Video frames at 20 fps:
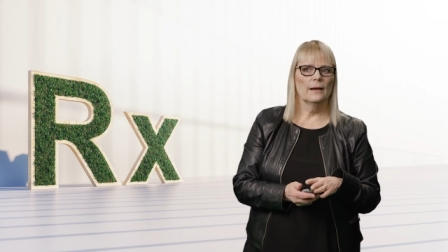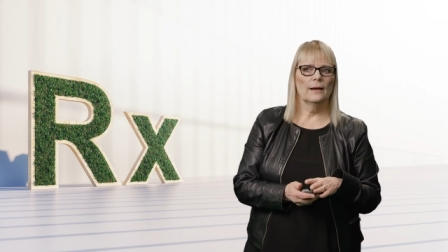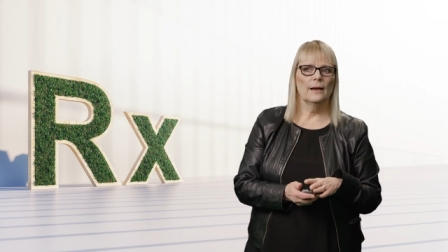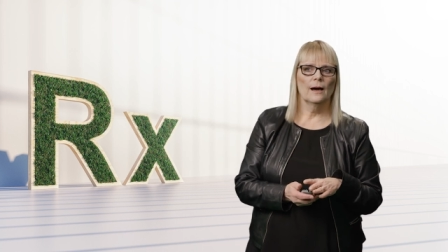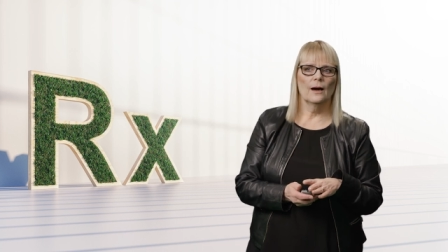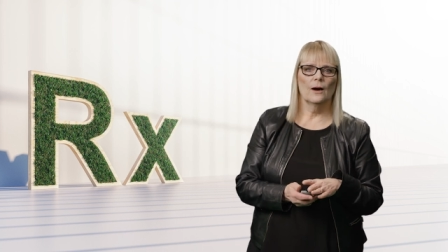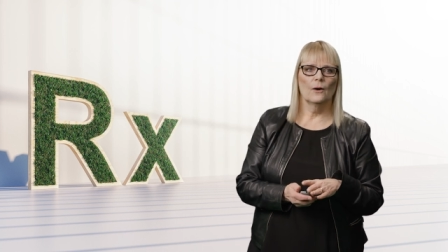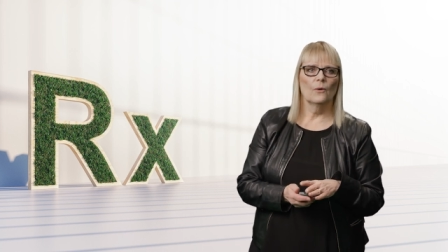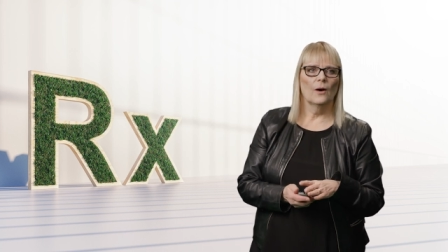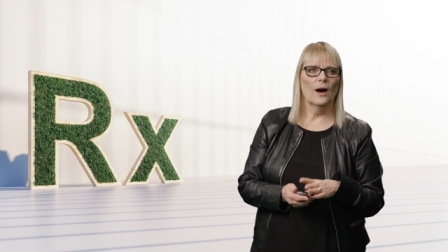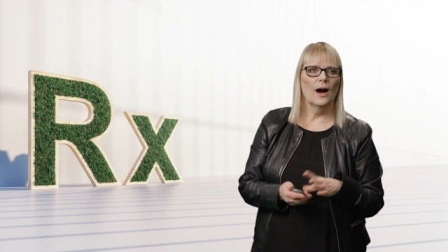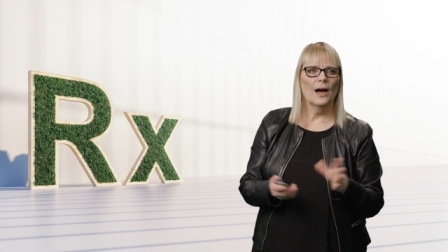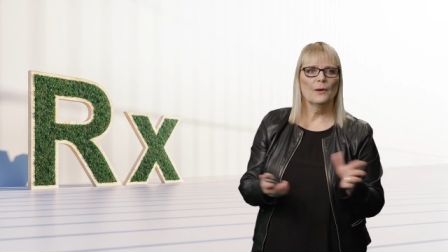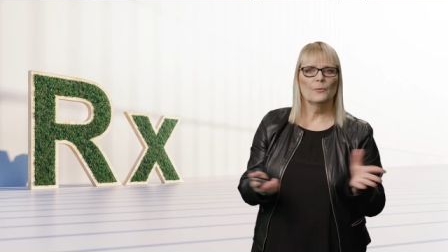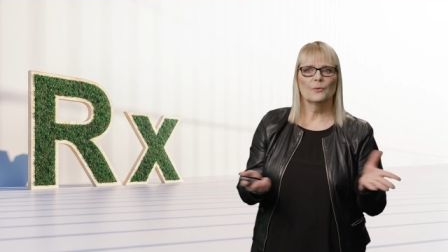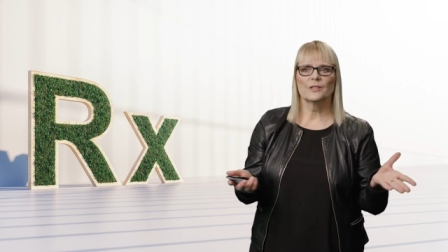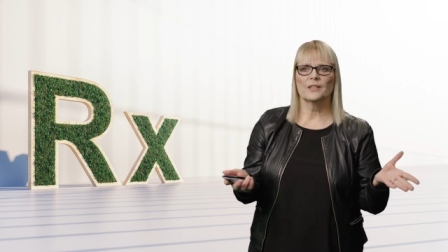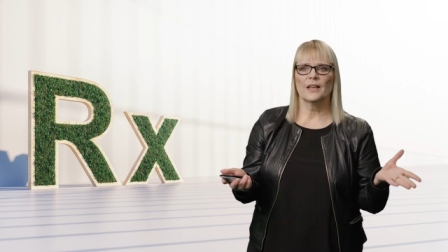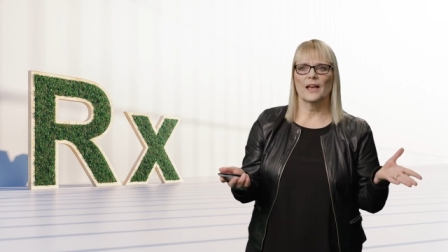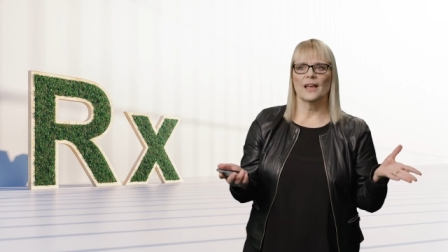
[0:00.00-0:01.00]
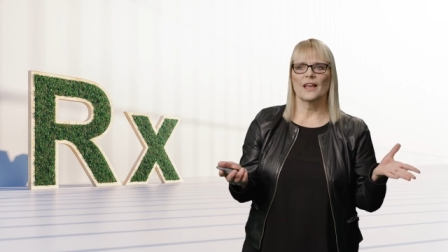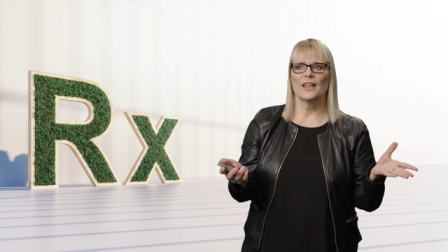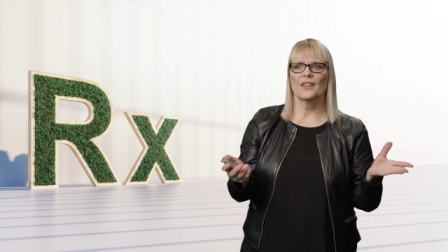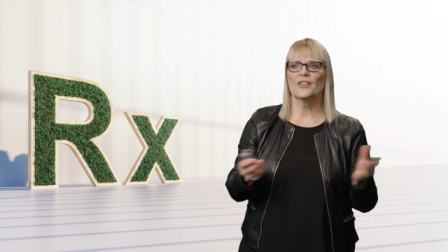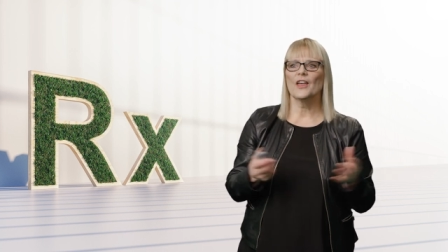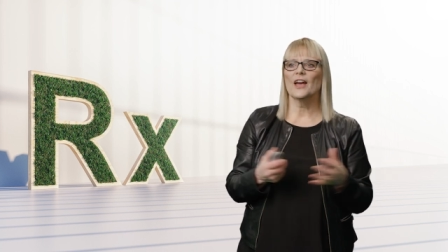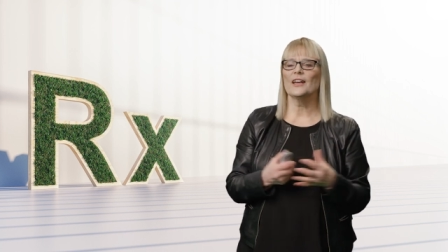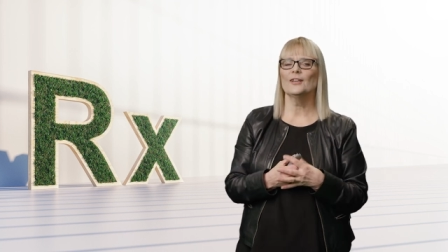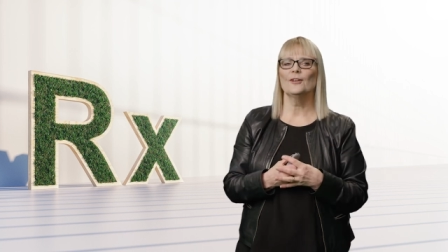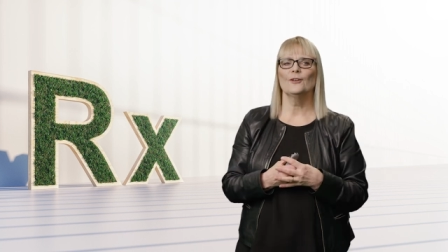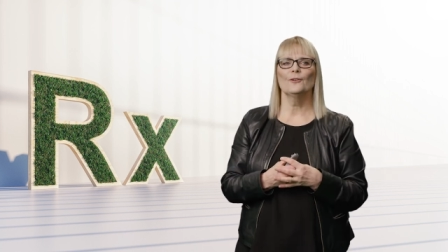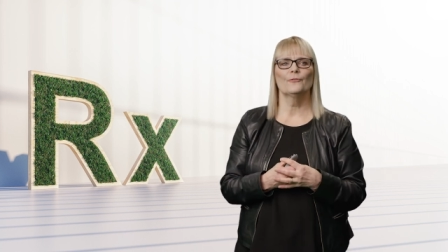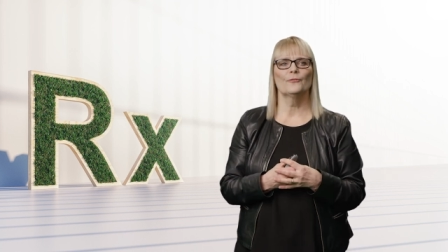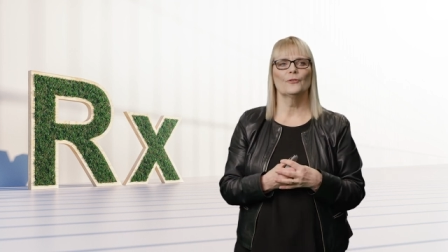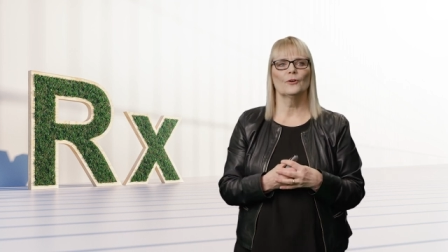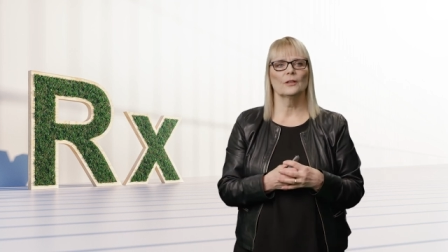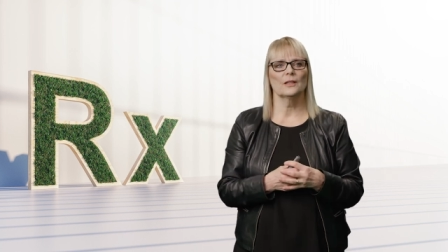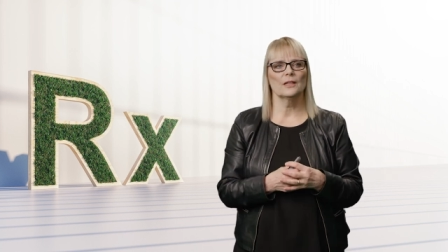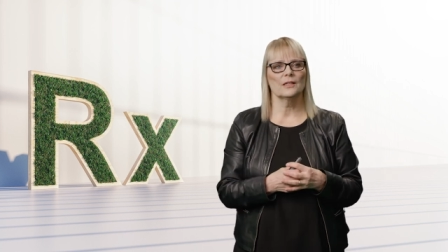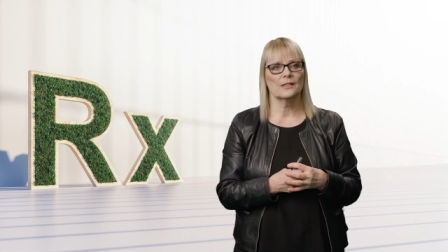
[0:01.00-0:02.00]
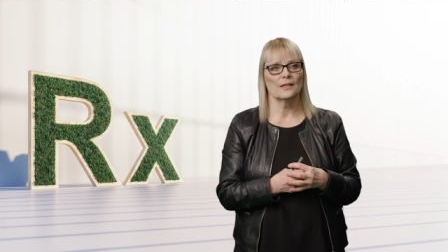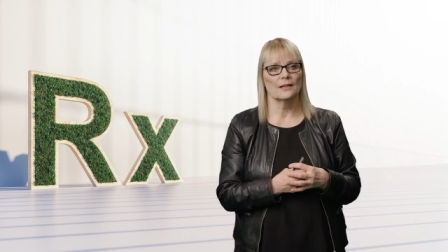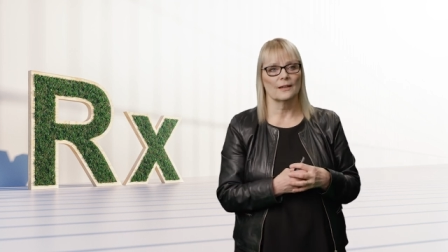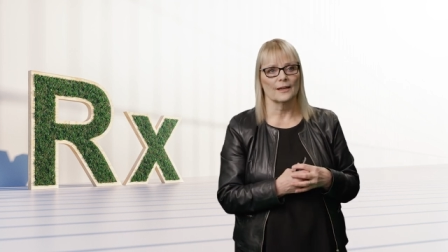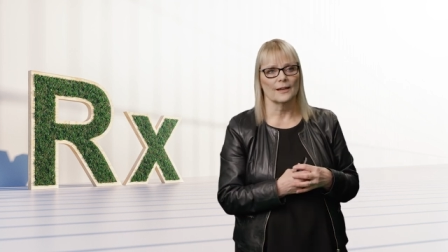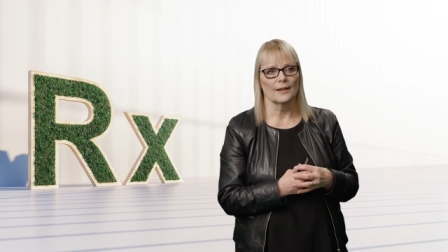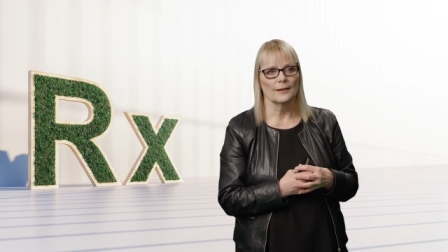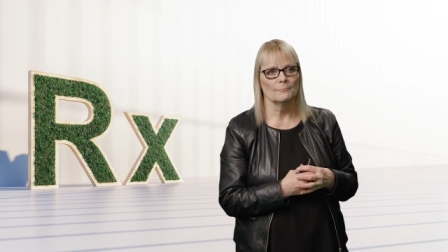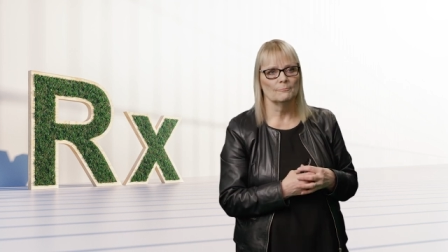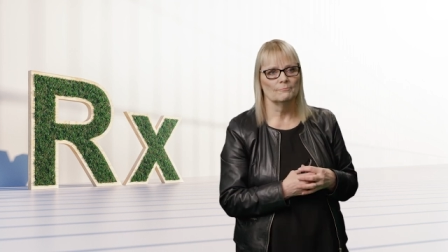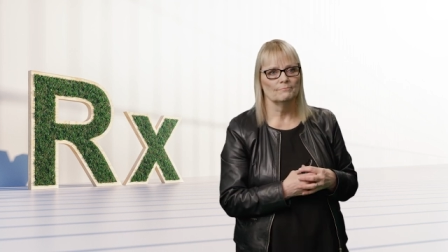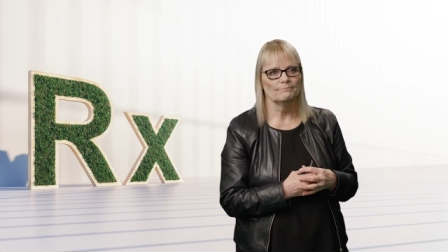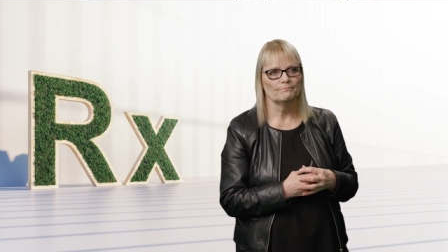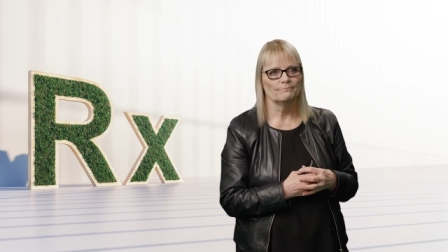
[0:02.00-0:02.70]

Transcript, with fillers: Now, I would say thank you for listening.